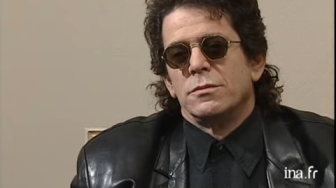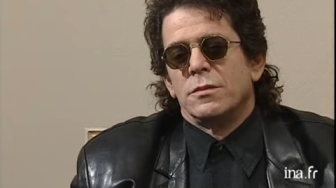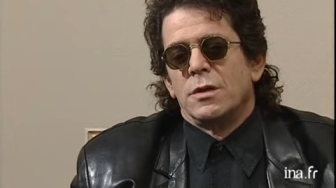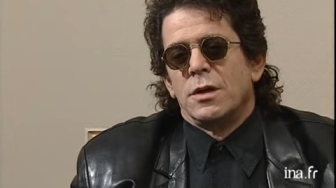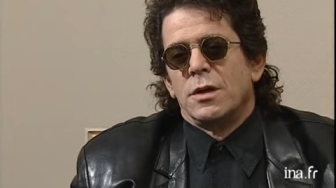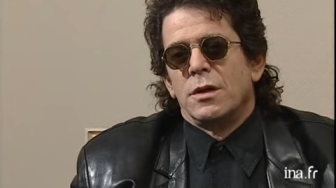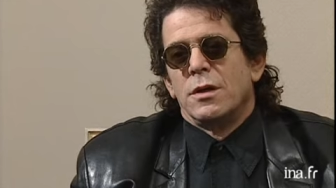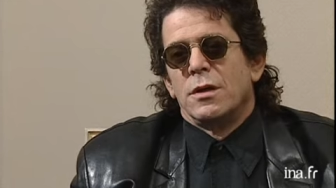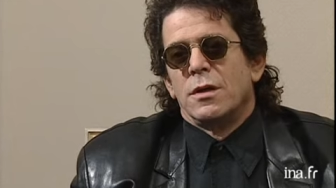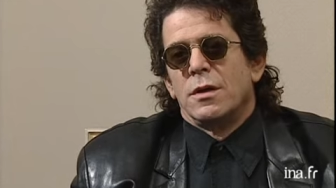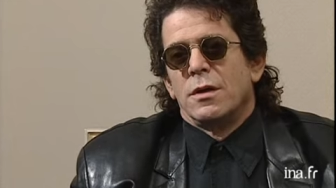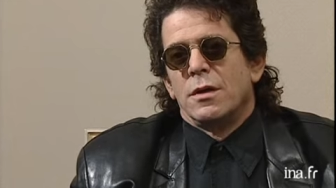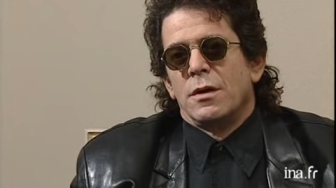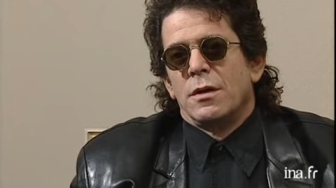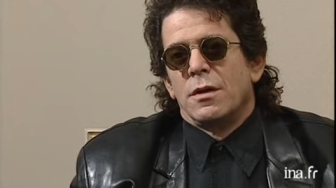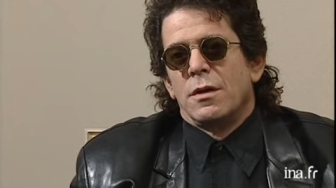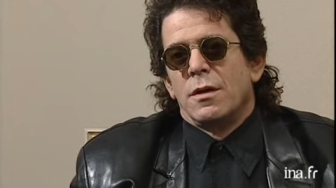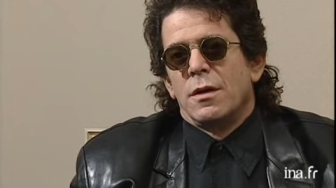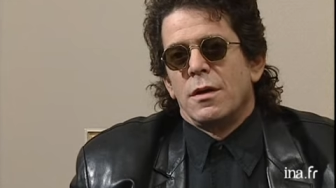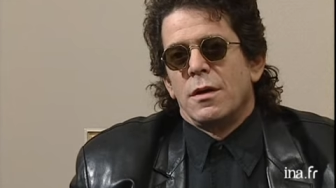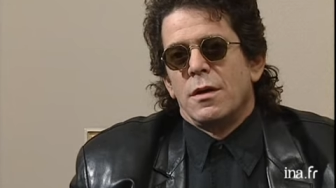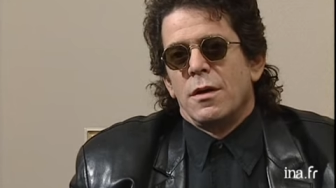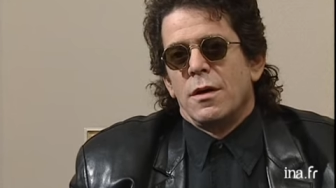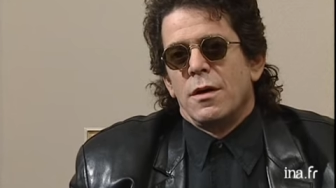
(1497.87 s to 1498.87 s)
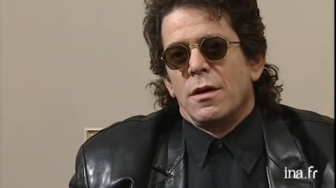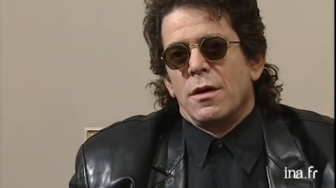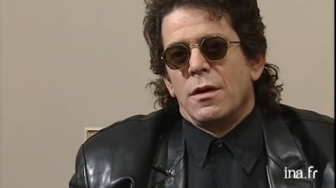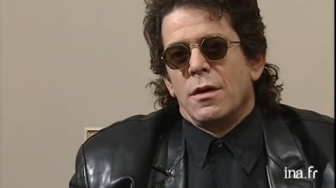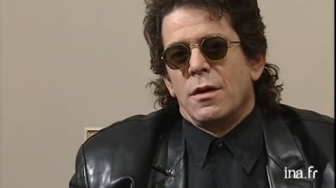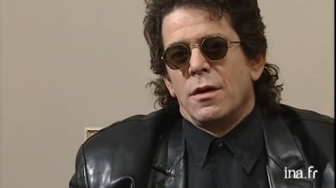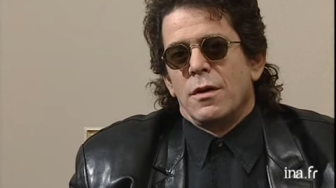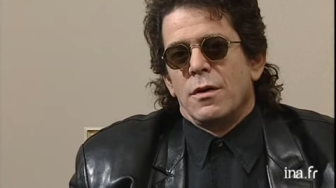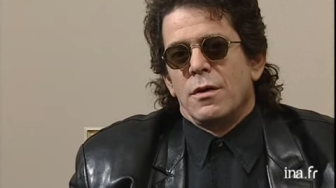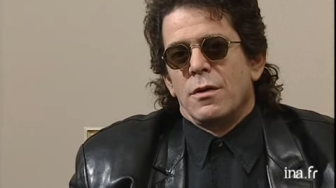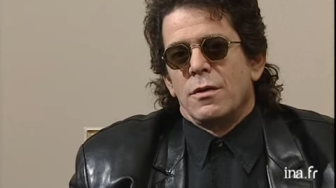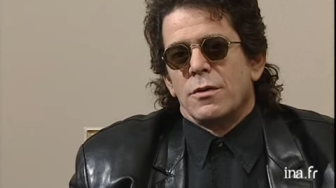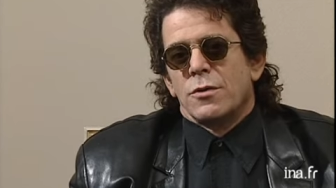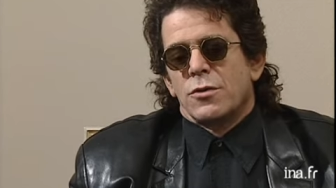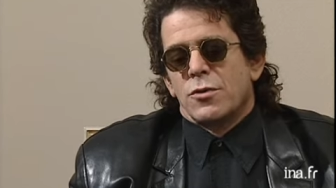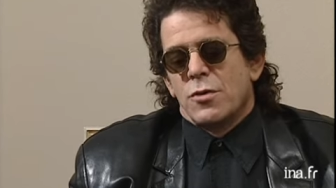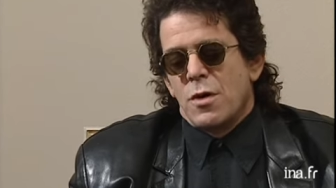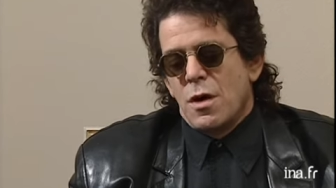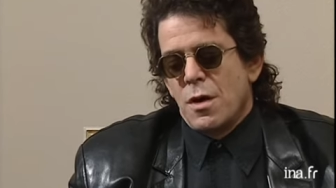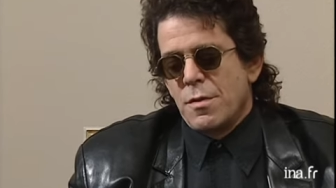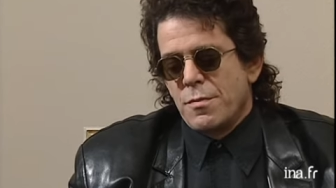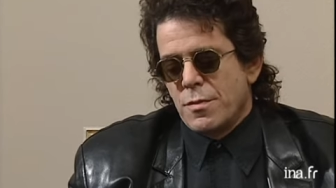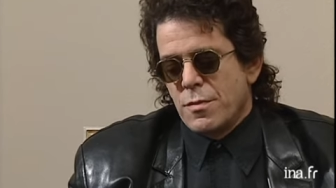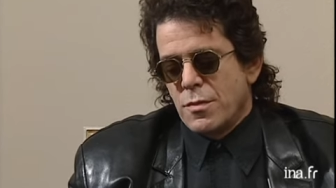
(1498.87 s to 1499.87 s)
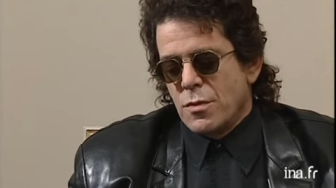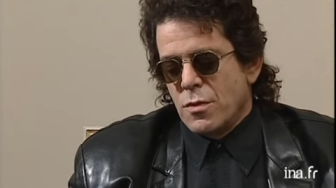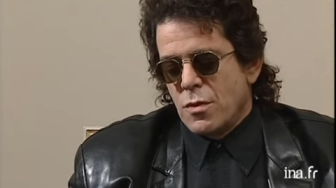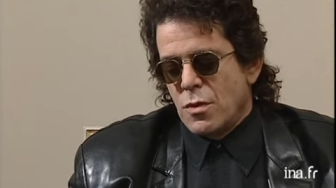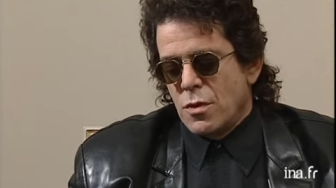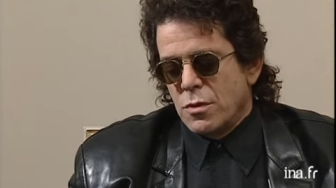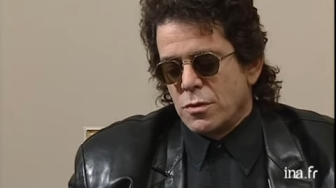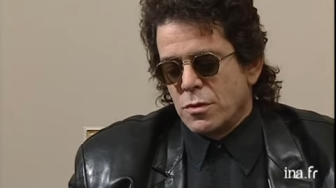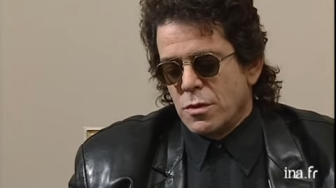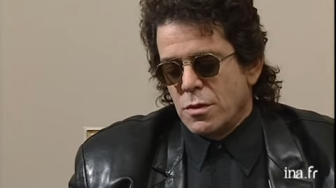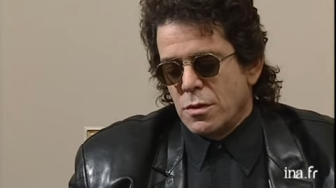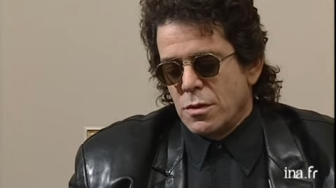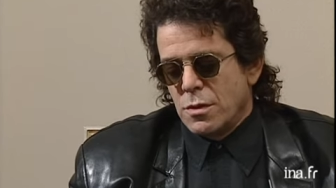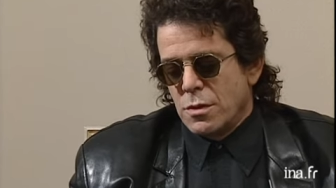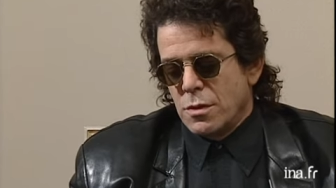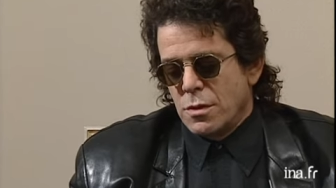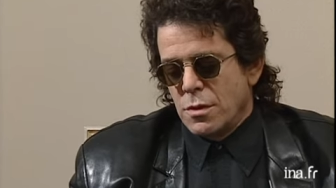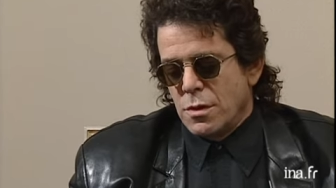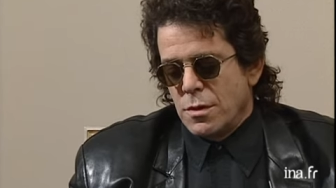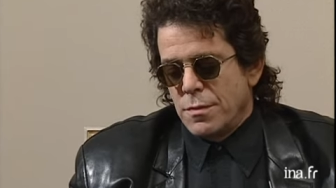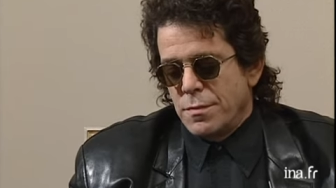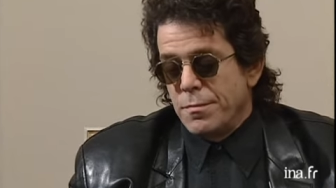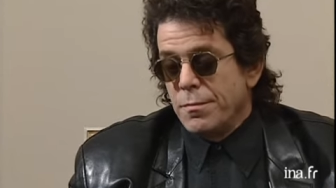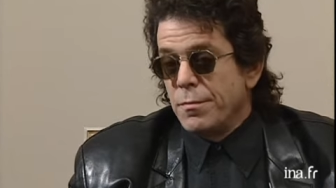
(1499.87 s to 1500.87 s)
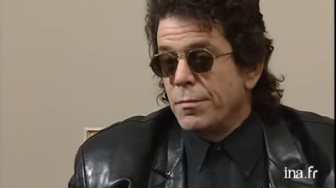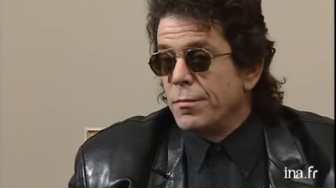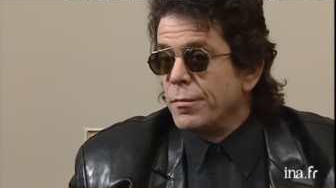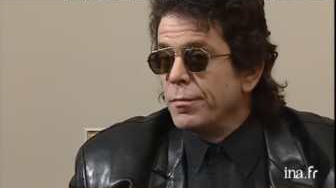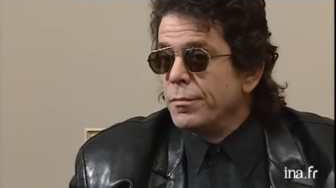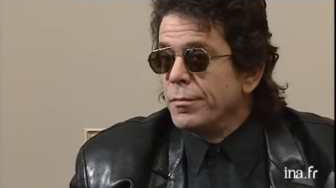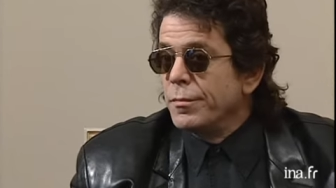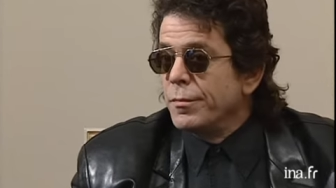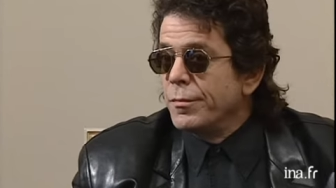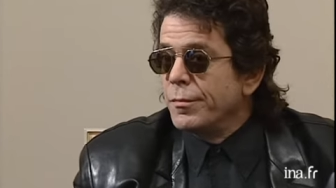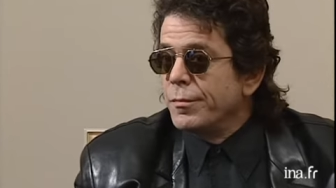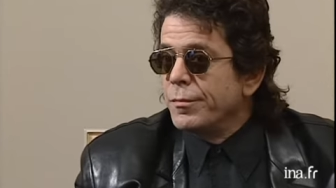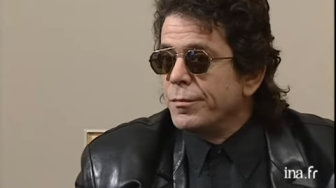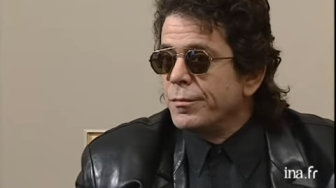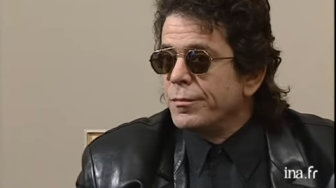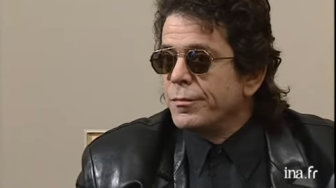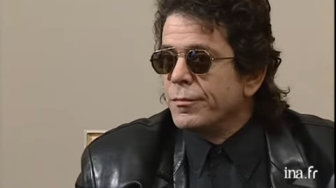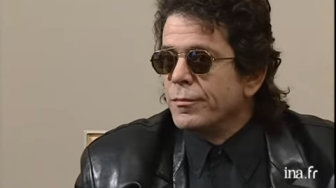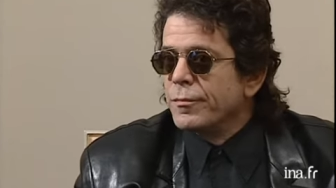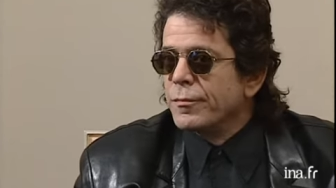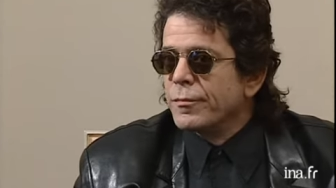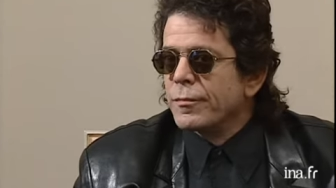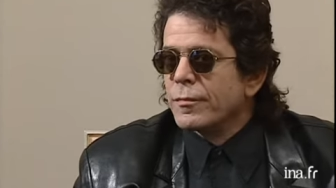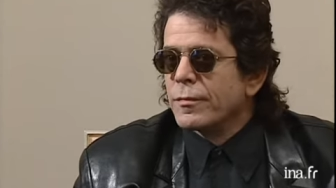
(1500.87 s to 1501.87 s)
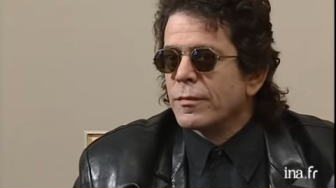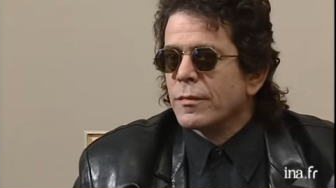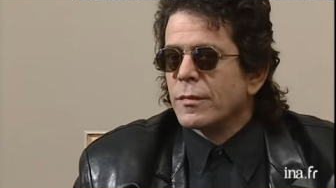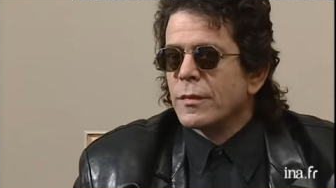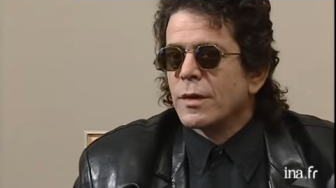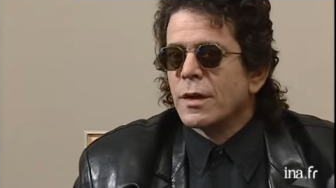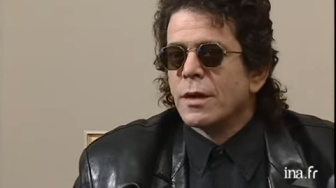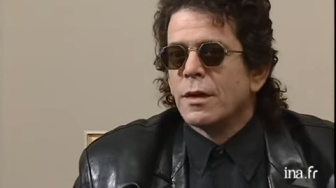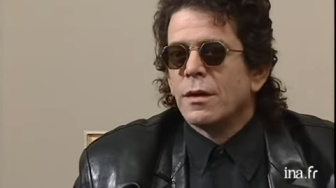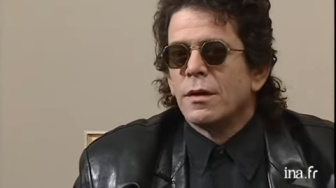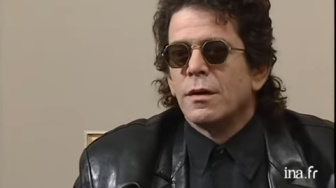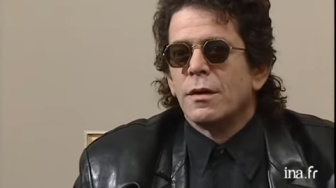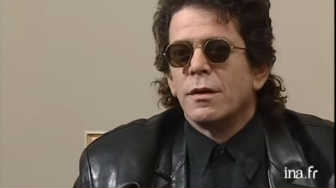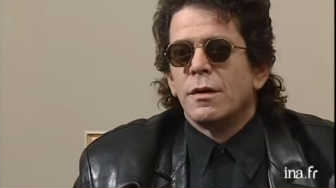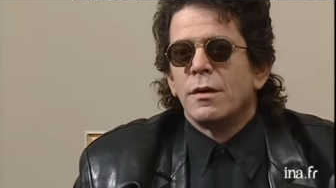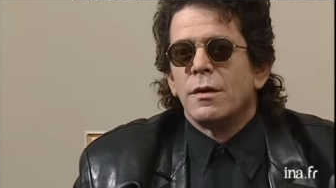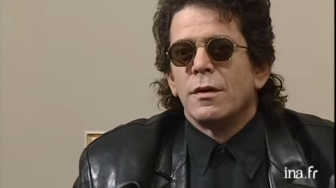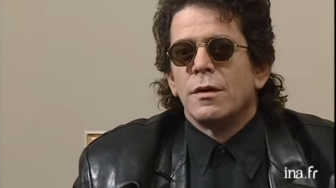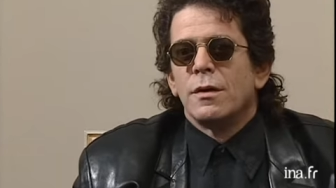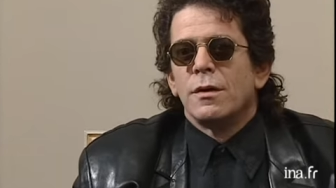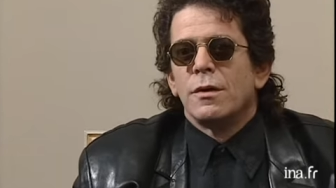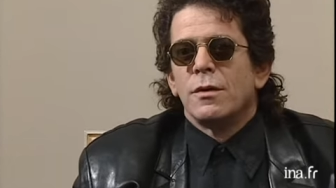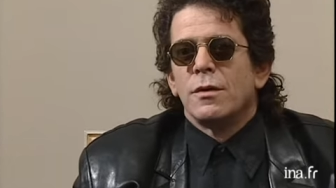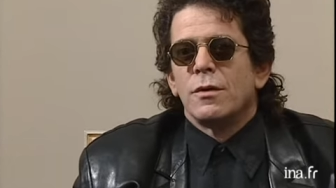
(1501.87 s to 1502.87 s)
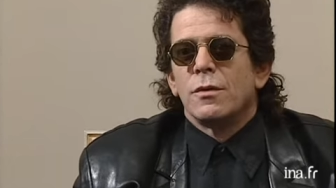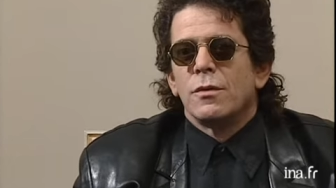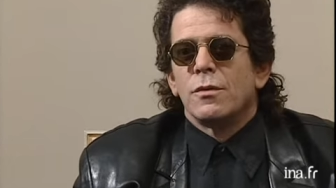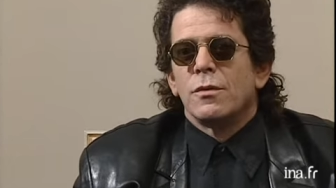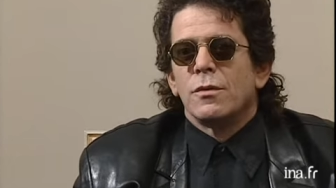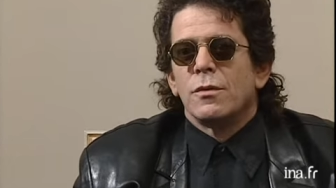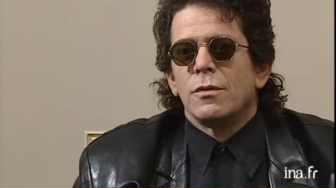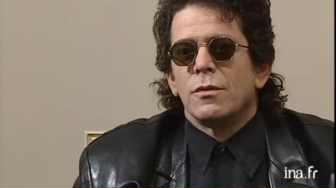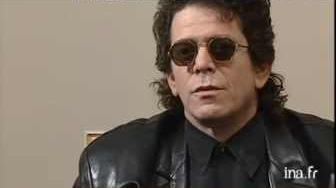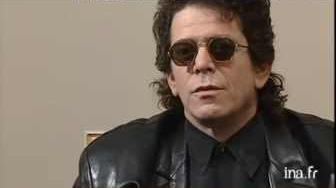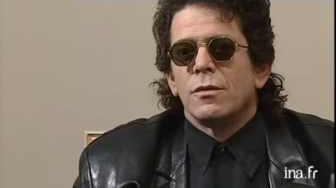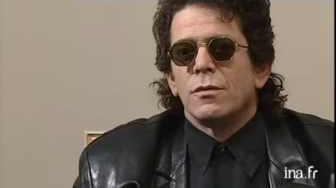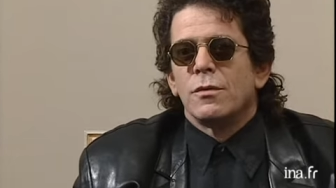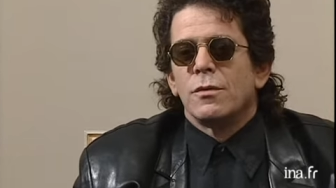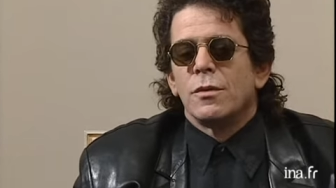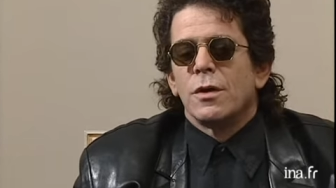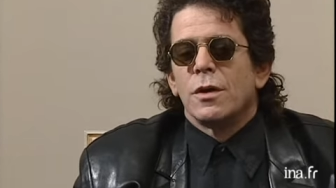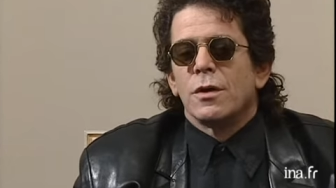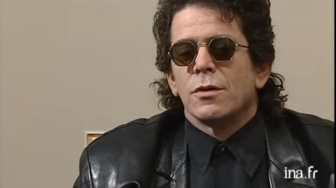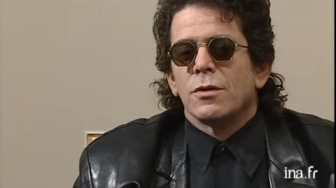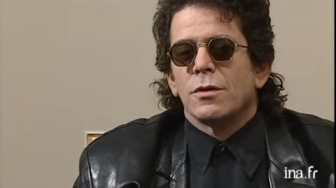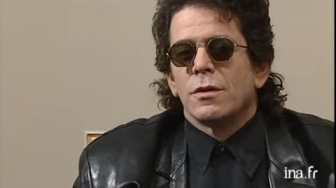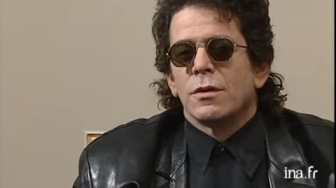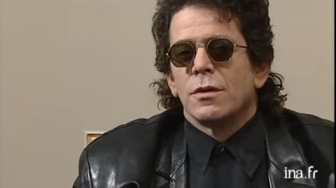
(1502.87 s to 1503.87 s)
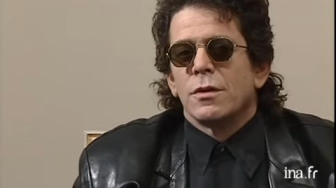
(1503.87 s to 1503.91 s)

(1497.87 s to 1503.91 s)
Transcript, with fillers: Or at least a business lesson. A tribe called. Hmm? at least a business lesson? Well,